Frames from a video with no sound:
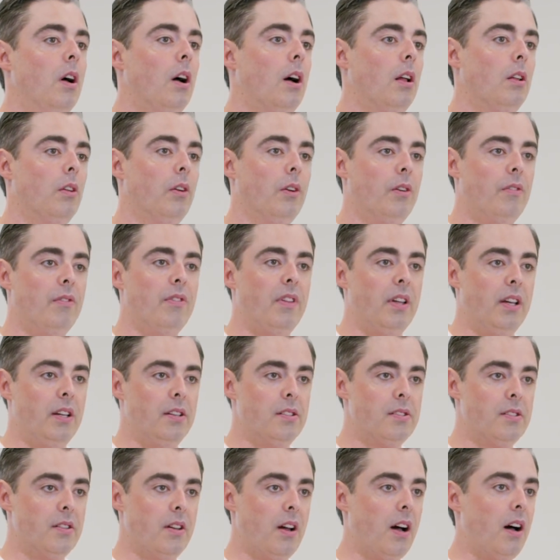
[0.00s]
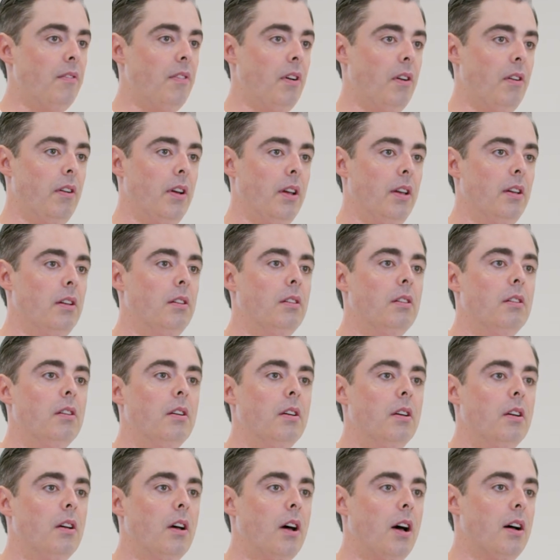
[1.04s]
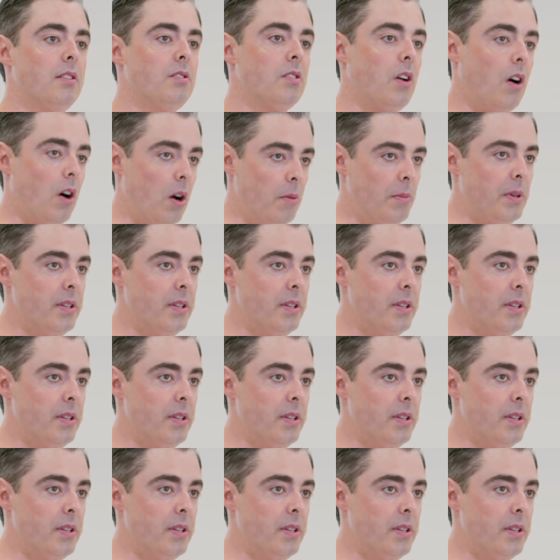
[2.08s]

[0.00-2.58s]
a lot of things that are very time